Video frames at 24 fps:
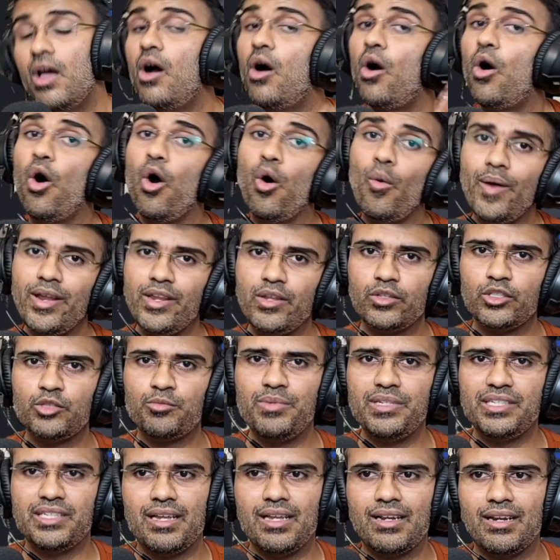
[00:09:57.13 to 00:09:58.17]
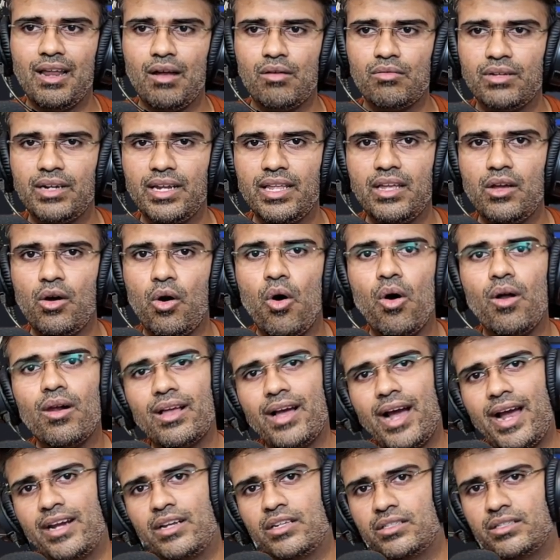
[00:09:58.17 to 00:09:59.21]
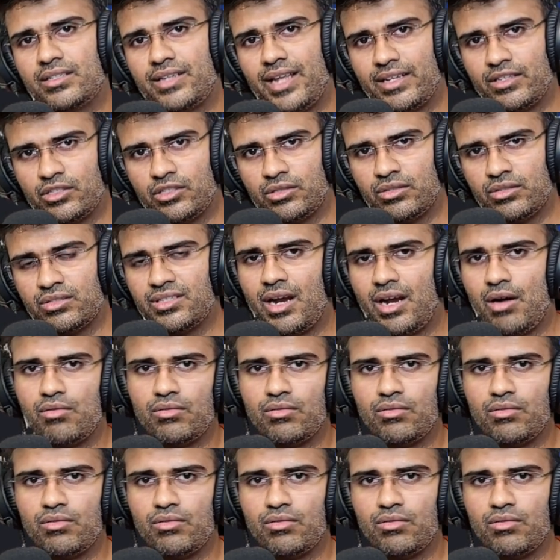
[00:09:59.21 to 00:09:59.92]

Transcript: or when you're speaking loudly all kind of tends to sound the